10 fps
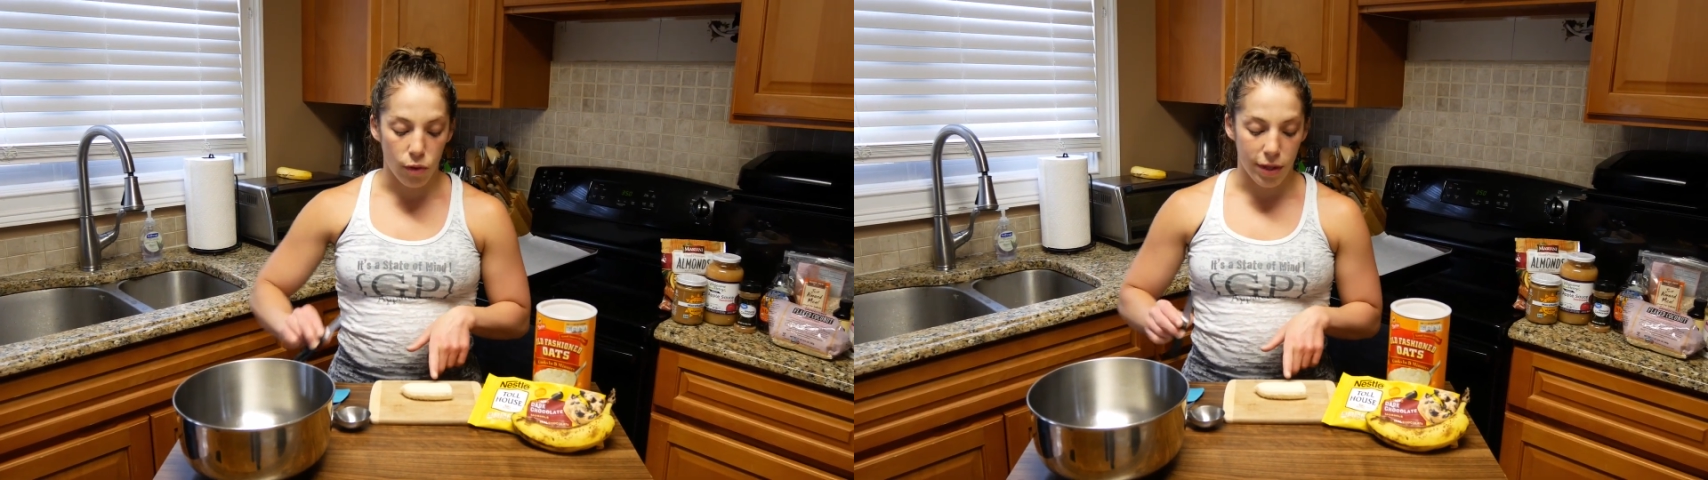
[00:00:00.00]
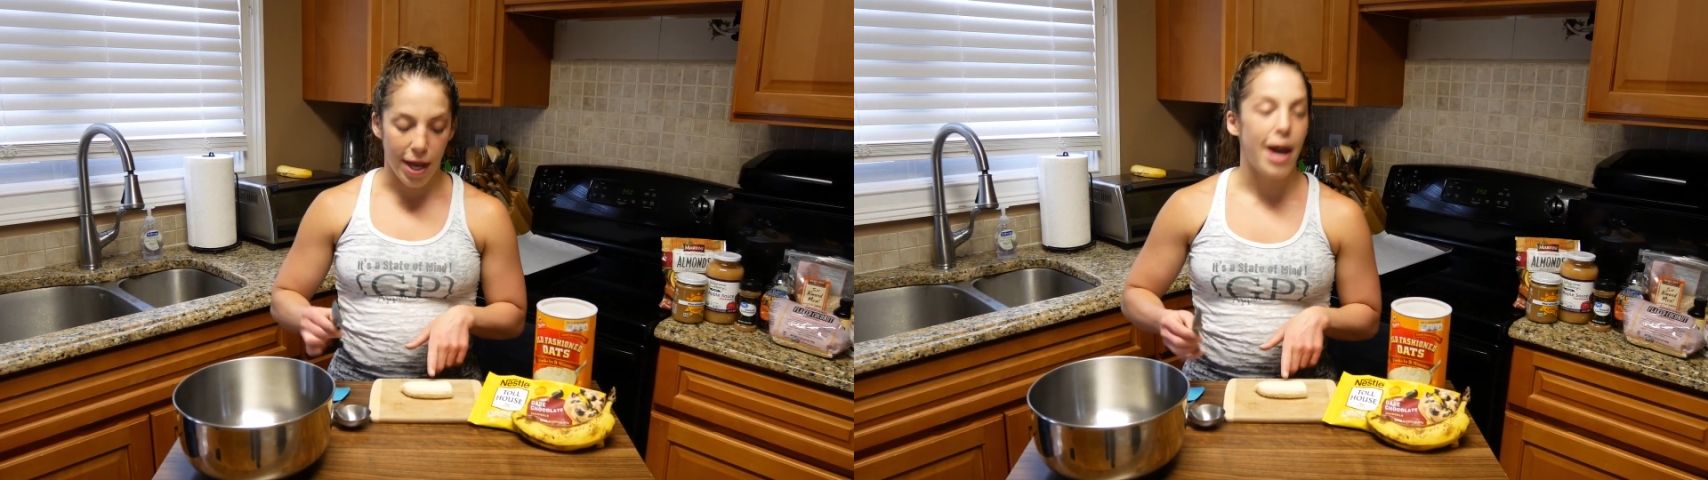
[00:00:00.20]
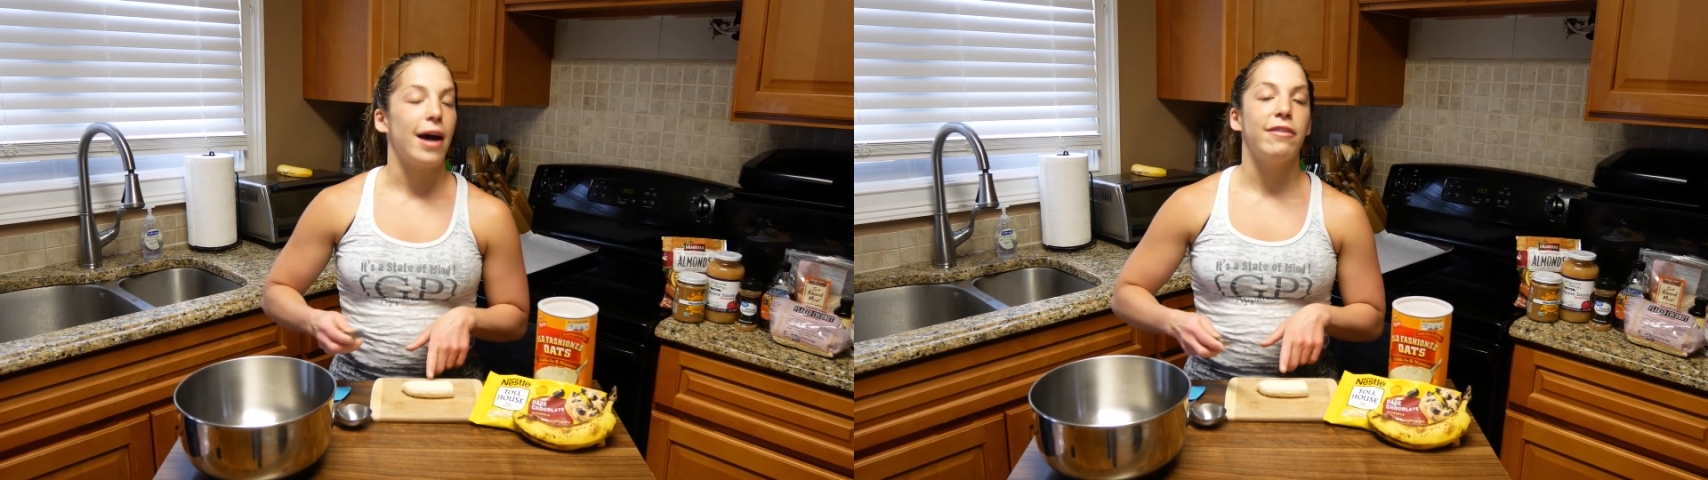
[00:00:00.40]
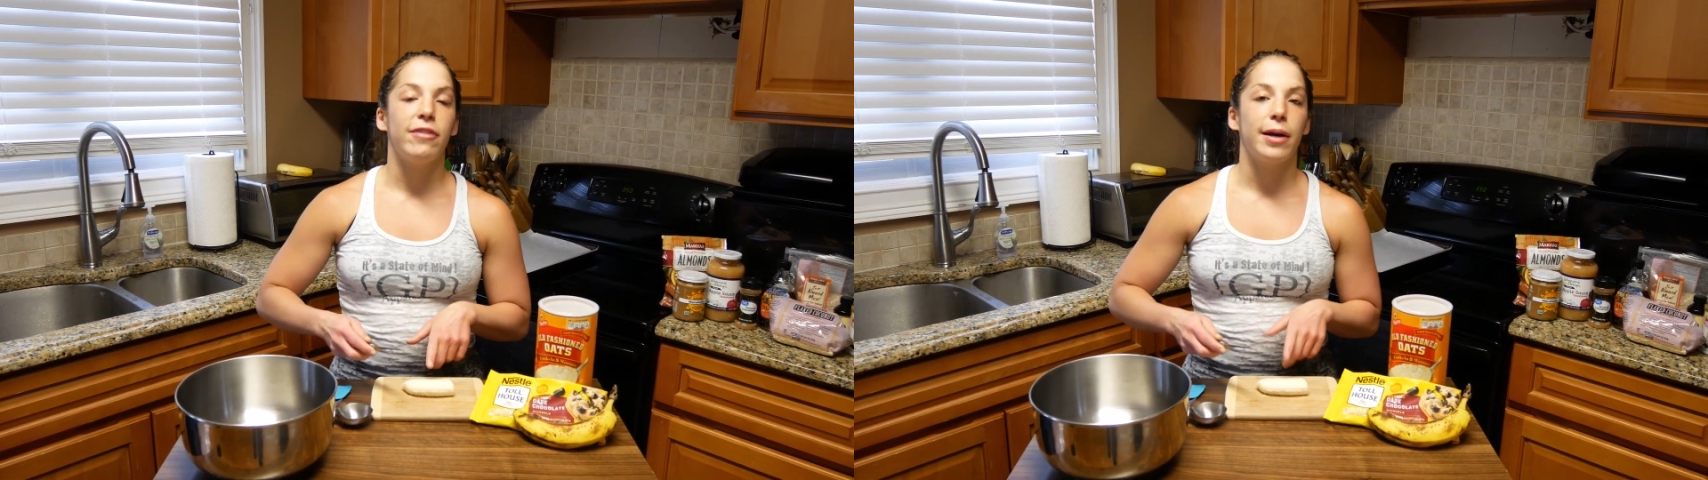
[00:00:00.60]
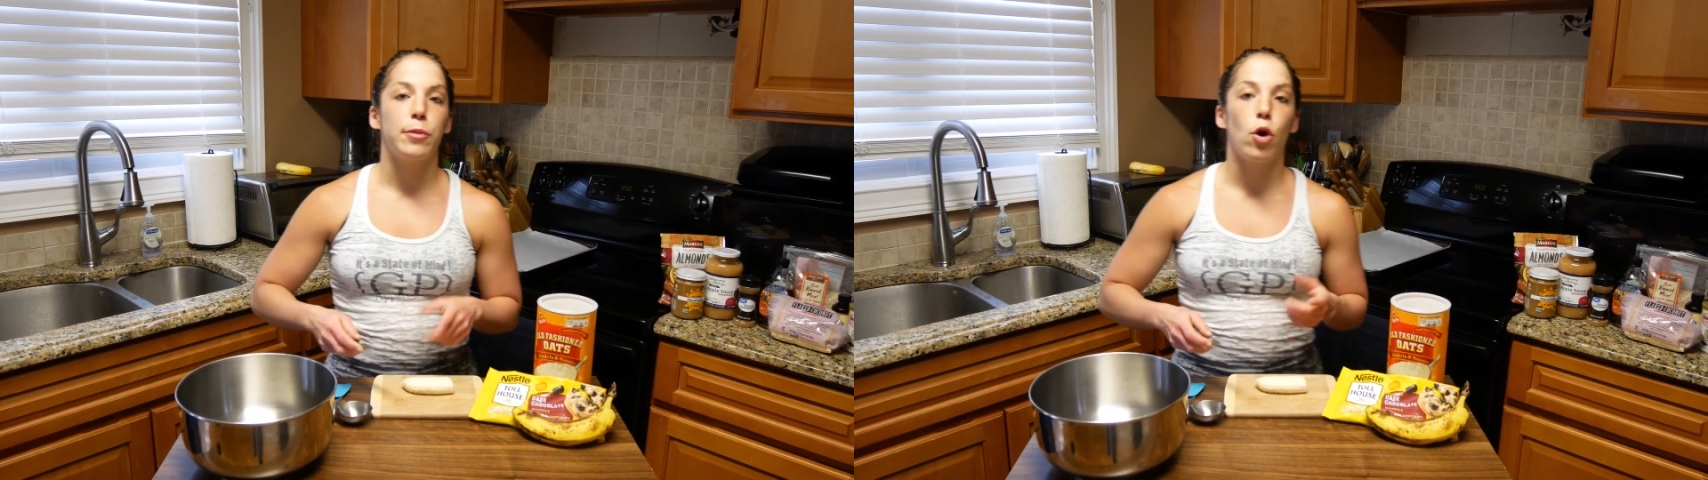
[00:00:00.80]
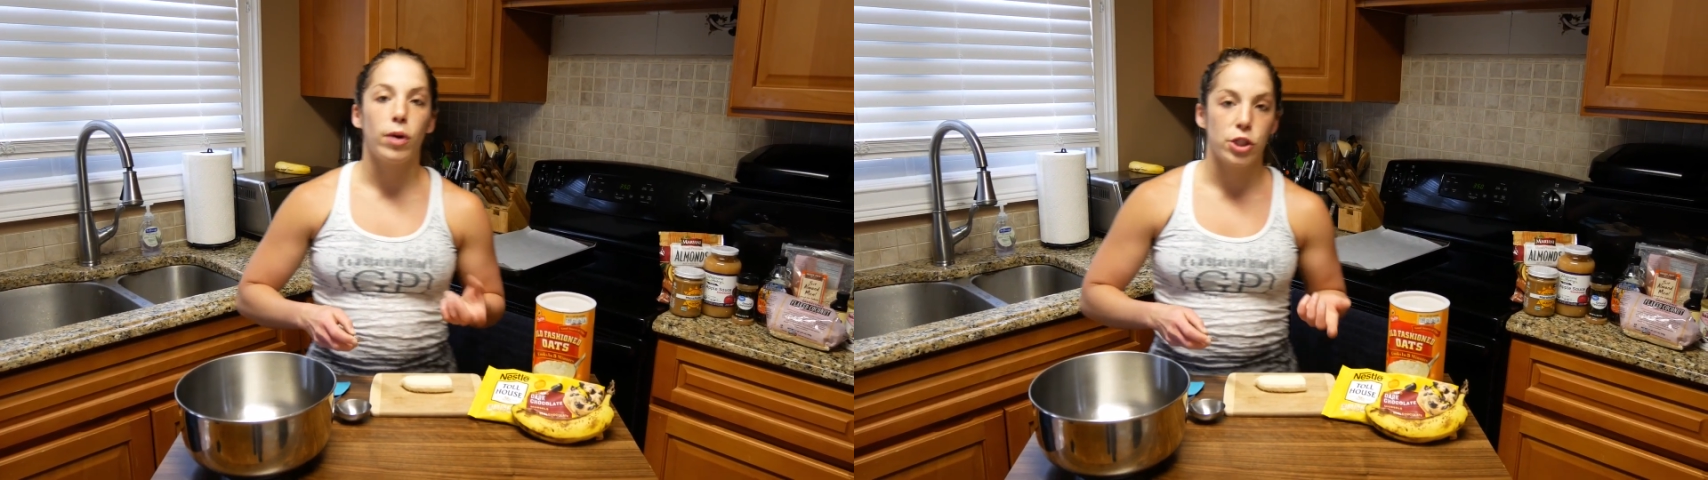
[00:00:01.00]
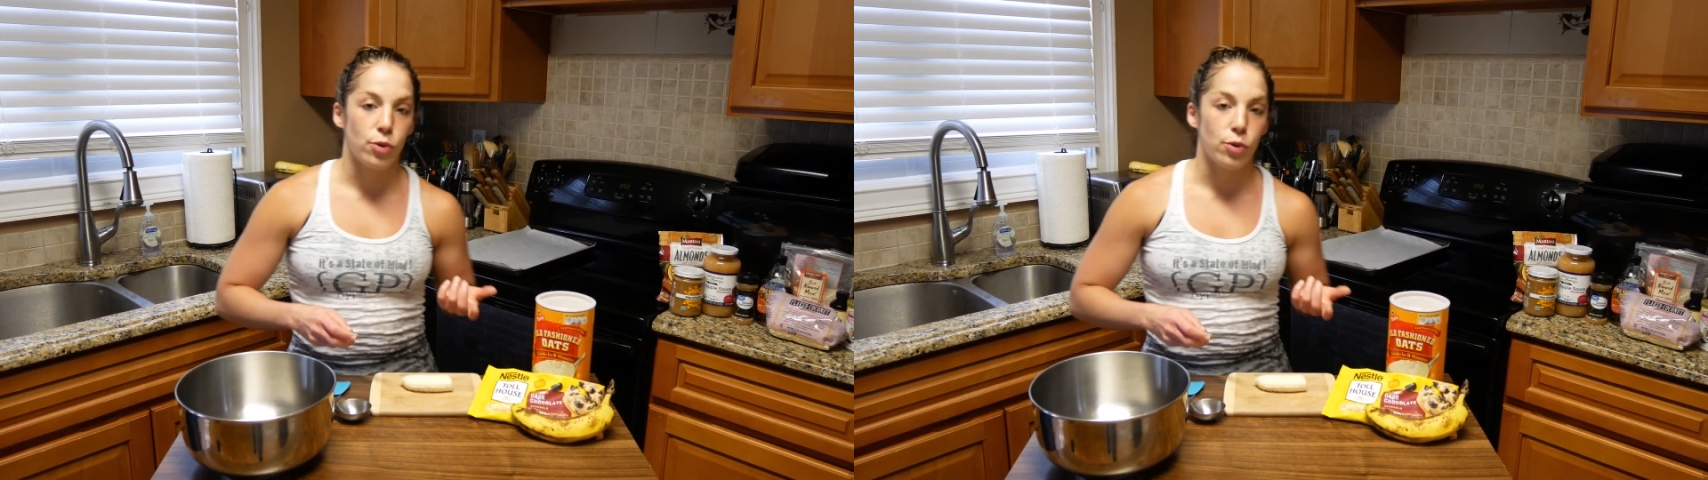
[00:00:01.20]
The half I'm going